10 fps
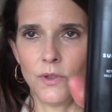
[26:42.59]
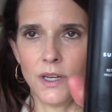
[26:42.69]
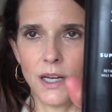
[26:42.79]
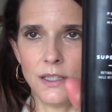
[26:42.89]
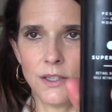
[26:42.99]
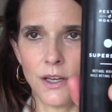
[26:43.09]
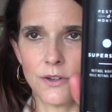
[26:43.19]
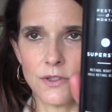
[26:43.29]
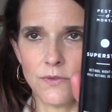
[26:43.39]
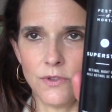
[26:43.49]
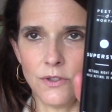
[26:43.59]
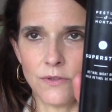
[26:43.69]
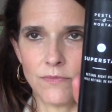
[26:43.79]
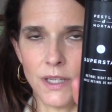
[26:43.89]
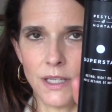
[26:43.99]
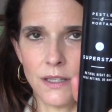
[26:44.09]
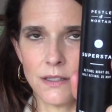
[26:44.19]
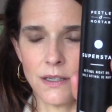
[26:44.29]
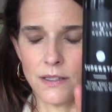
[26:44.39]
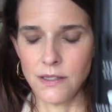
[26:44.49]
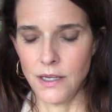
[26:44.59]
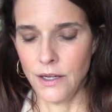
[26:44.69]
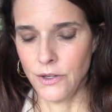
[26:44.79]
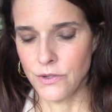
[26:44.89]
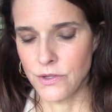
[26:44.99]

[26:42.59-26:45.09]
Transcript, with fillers: the ninety dollars if you're getting this on sale.